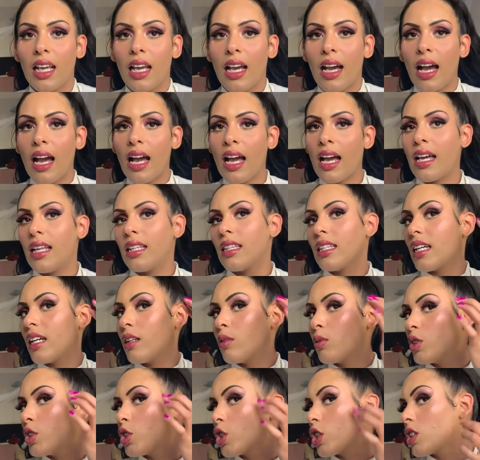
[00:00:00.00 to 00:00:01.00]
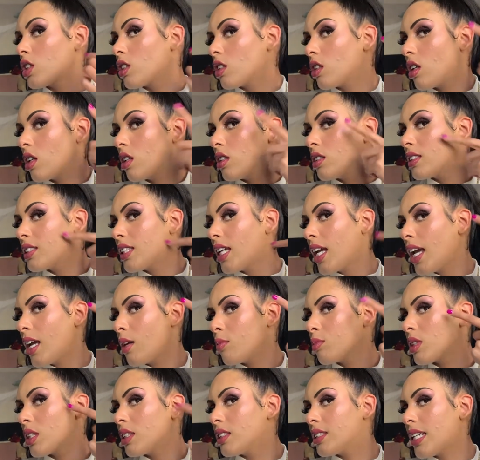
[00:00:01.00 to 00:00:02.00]
and then we just
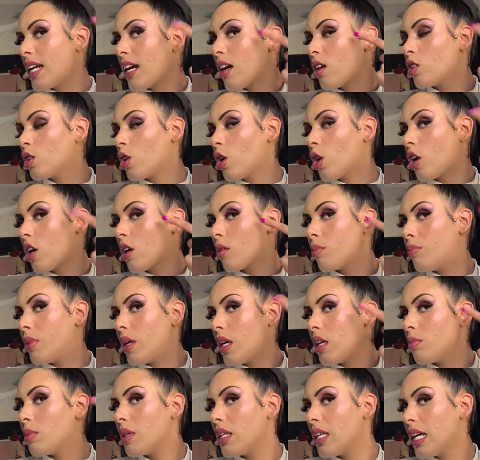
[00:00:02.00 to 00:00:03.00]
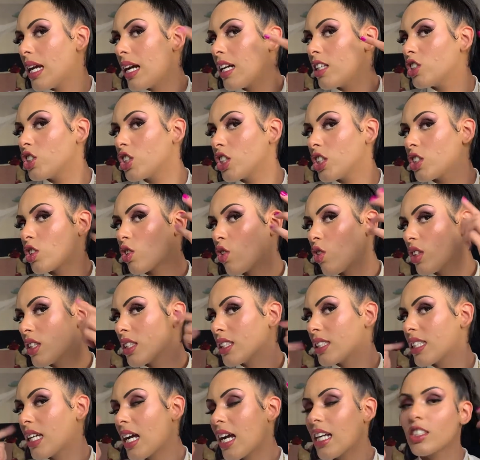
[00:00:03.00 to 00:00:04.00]
tamed down our baby edges on the
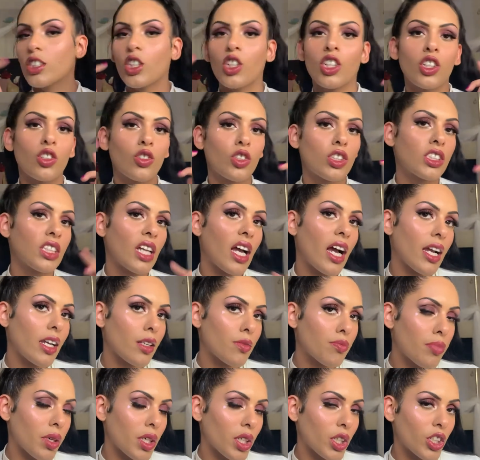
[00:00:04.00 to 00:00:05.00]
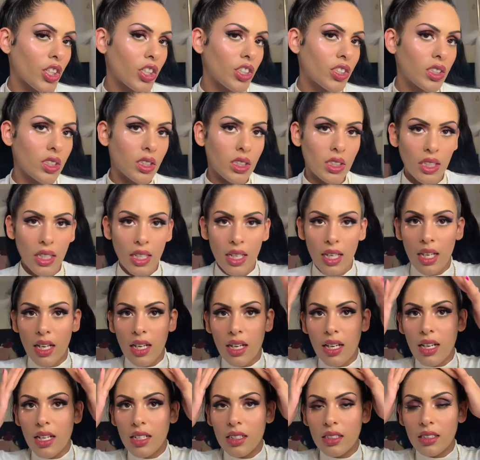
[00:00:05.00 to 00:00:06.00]
sides, our little sideburns,
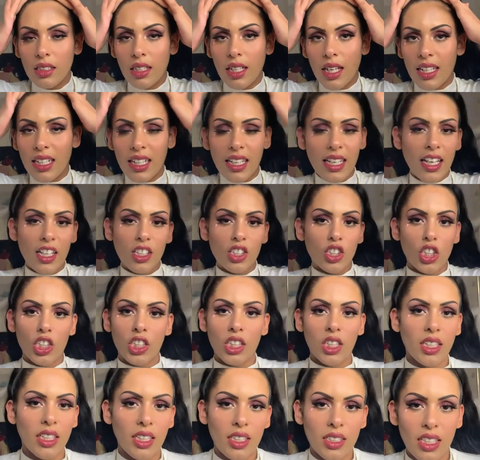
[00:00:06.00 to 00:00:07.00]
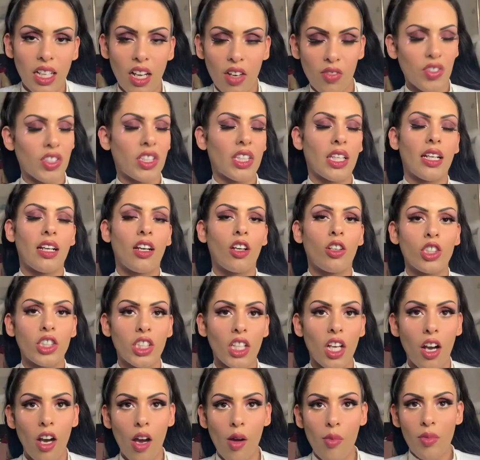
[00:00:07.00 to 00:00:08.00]
and again just sleeked everything else
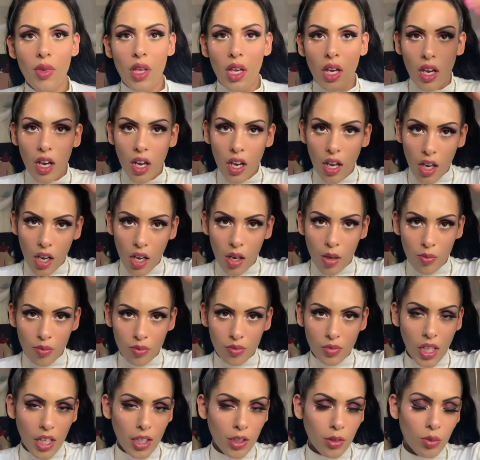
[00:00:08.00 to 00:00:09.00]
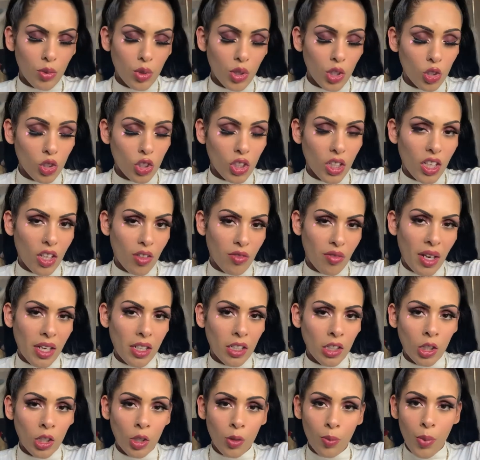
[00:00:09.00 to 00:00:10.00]
up. um, I'm using a
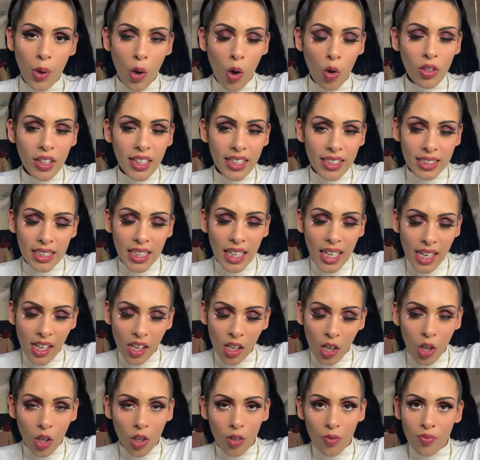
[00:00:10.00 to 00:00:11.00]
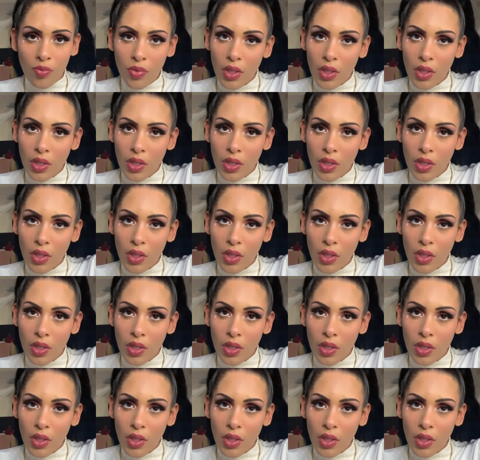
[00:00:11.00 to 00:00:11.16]
regular ponytail,